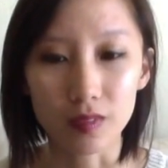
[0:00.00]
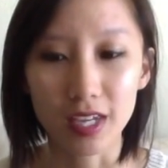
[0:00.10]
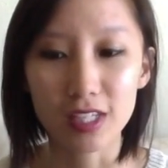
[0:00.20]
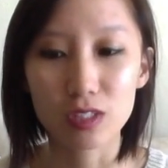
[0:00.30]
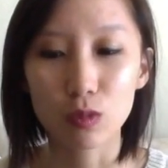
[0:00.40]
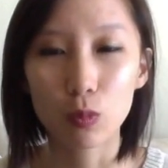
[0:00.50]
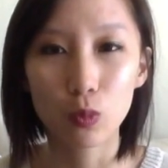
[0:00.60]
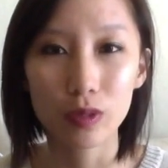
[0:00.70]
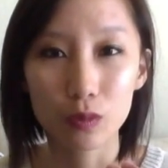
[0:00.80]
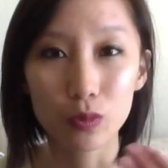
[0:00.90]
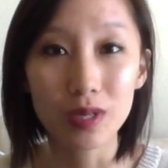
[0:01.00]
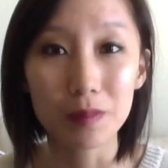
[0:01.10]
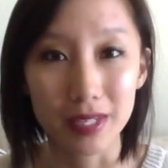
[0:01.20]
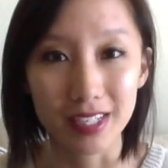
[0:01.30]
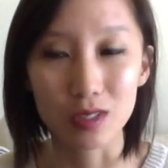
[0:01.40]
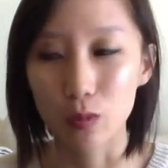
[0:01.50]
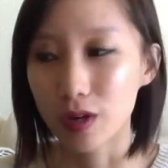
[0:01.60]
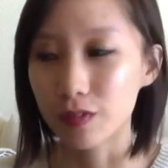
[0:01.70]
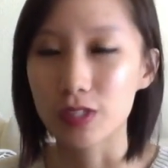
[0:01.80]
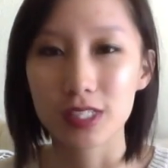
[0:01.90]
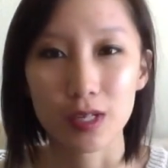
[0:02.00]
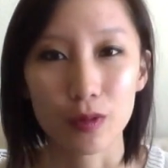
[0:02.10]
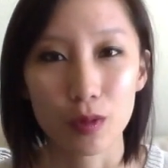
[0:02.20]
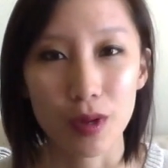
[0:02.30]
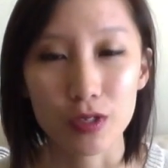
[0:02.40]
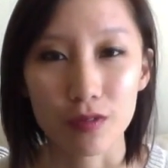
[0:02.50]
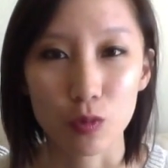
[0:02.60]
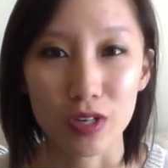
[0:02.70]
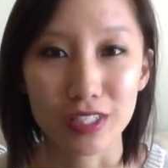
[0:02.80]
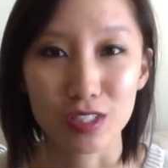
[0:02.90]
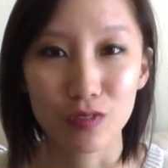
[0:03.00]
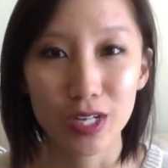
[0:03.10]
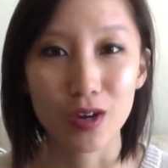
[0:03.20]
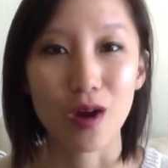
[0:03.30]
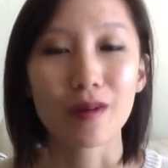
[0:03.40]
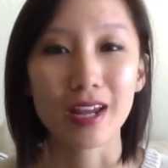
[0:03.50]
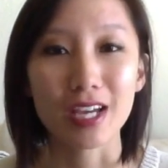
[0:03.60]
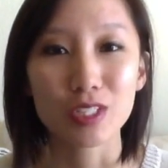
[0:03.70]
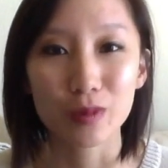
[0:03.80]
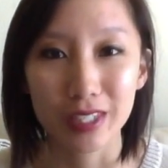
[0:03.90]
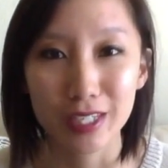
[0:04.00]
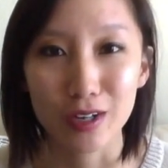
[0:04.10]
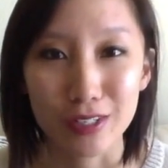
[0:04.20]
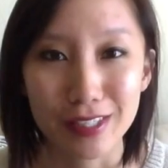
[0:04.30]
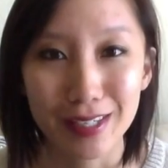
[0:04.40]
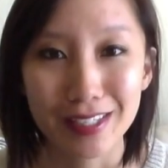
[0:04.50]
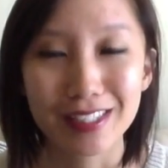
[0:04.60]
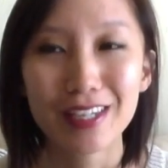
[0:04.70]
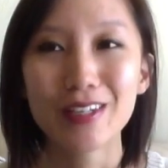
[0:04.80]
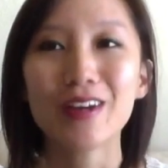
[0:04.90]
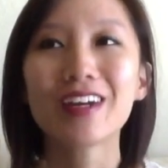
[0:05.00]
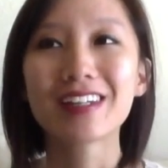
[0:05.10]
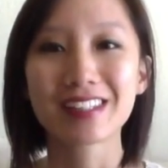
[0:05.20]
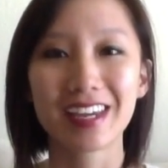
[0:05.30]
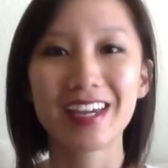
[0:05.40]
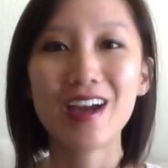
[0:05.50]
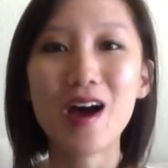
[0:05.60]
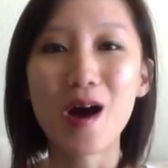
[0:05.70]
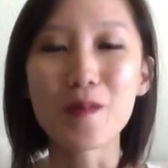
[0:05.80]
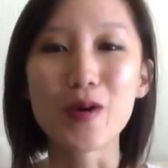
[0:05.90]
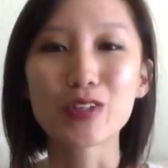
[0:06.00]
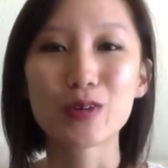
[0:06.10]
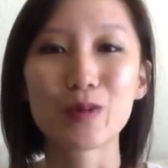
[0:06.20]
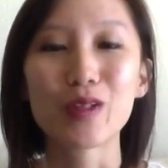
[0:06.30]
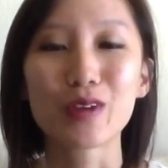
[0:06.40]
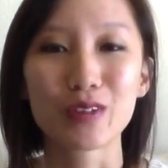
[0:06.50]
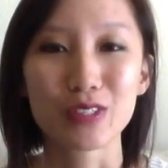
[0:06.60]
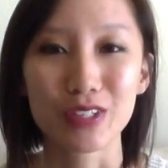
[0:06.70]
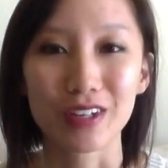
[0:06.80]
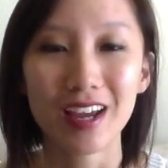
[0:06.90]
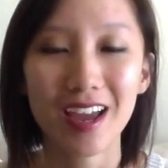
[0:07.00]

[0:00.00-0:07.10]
Okay, so when we meet, or whenever you sit down with your mentor after watching this video, I'm going to ask you what the ERC is. You're going to say emotional roller coaster.